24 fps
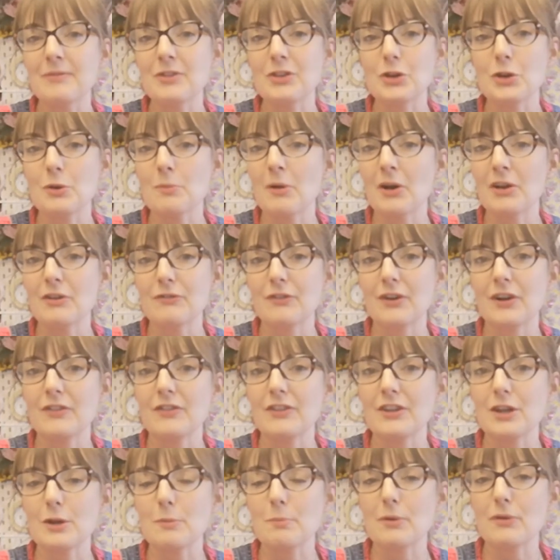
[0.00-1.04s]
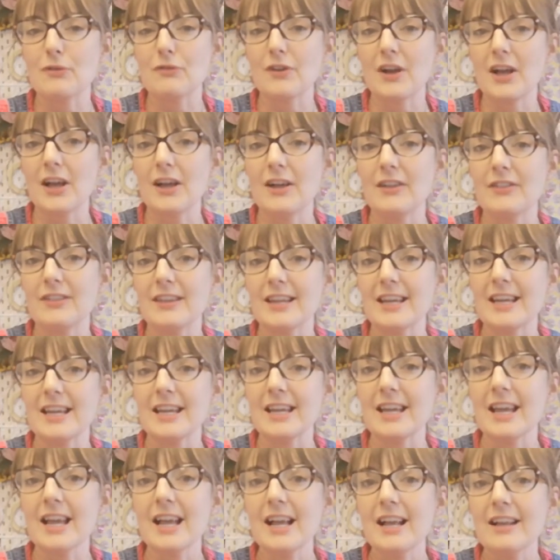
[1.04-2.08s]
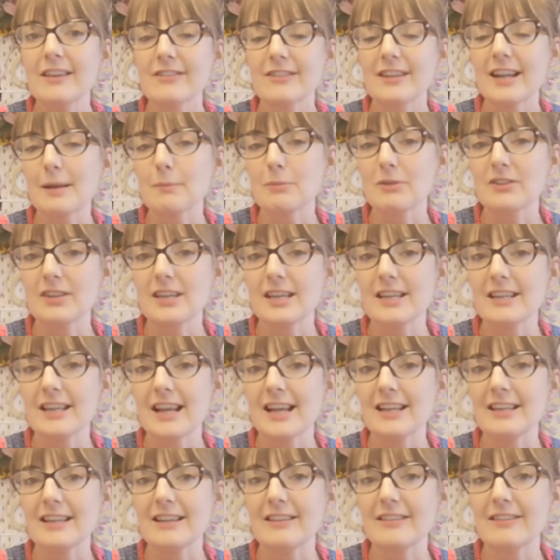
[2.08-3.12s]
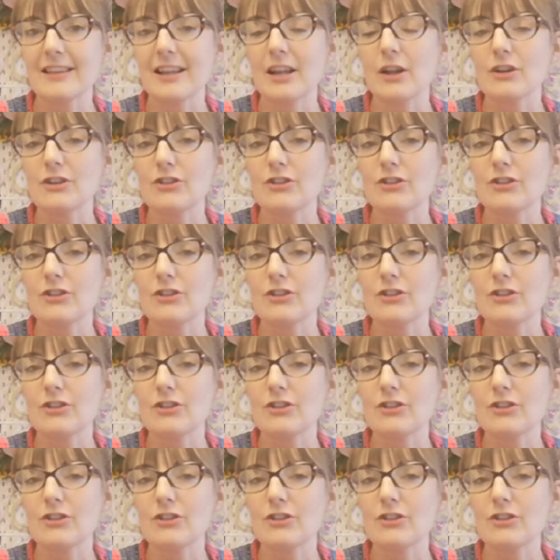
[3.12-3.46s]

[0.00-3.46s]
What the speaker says: You might find that you prefer the Snapseed edits that I